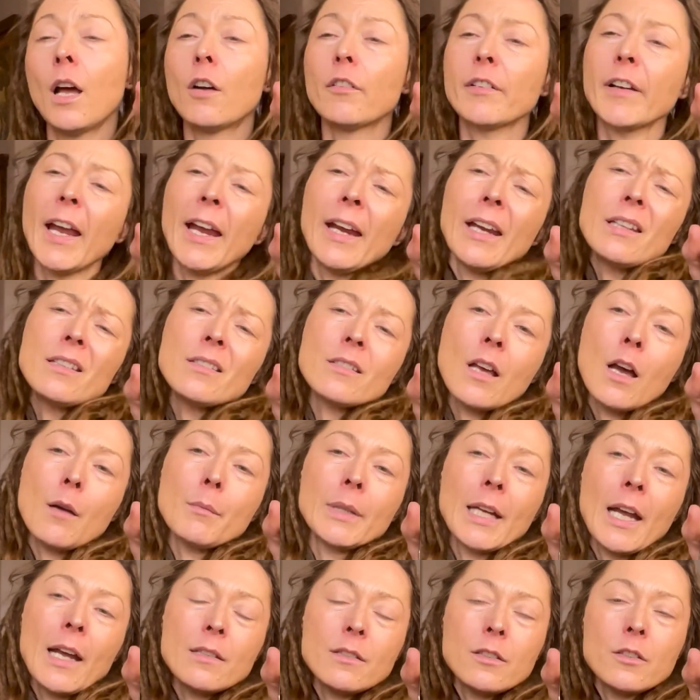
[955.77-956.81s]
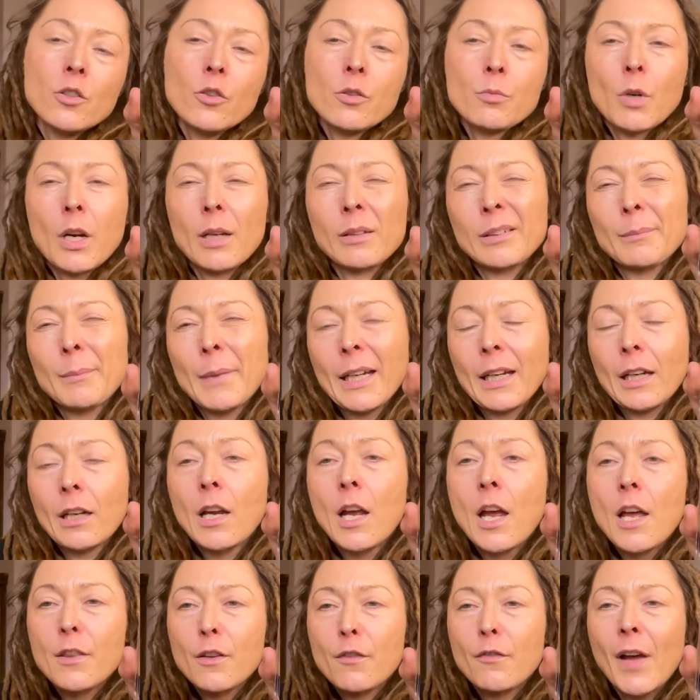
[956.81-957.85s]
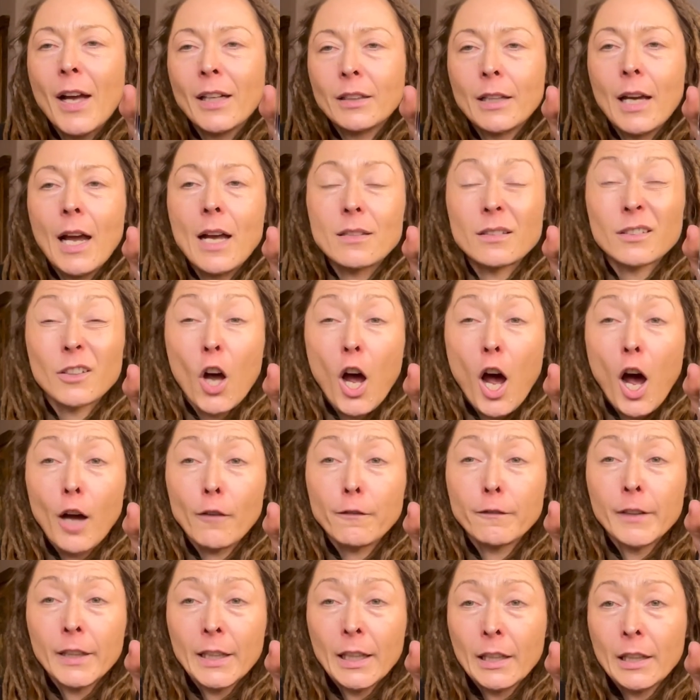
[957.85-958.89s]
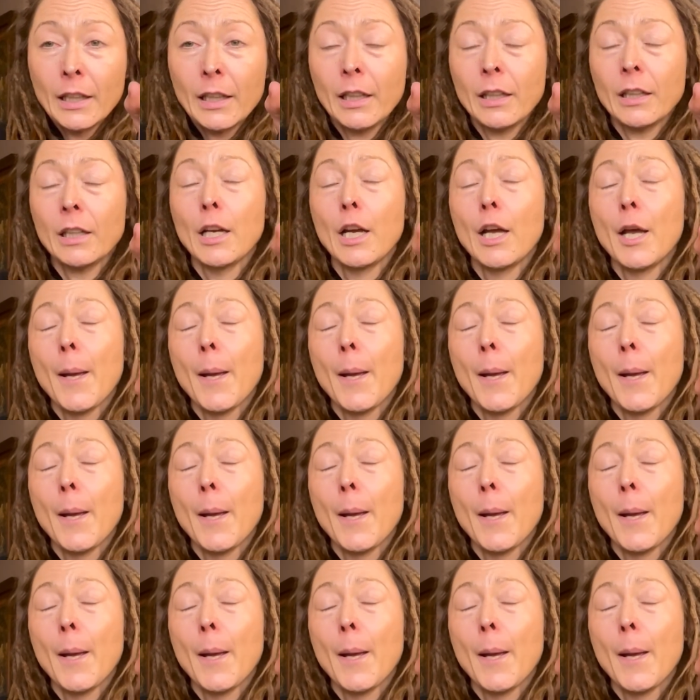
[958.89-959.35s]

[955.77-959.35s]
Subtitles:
Okay, insomnia has to do with probably me, the fact that it has coffee in it.